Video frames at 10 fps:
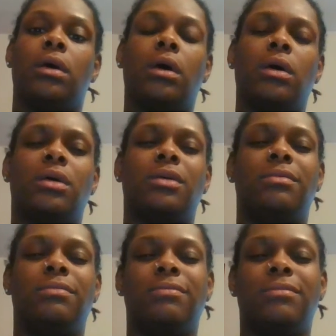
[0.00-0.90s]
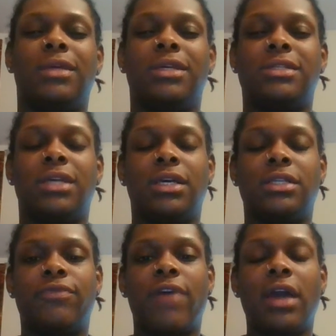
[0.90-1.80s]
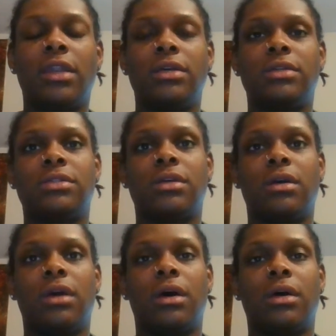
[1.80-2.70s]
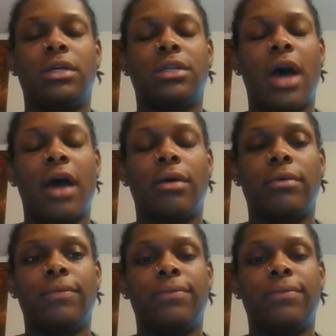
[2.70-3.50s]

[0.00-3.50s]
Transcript: uh, is his findings not